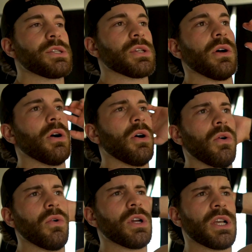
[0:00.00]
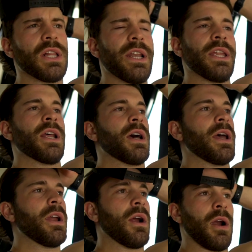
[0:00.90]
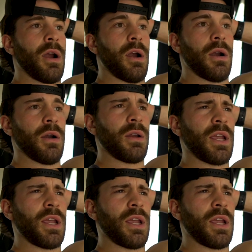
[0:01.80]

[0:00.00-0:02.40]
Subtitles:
so Gleddy and I are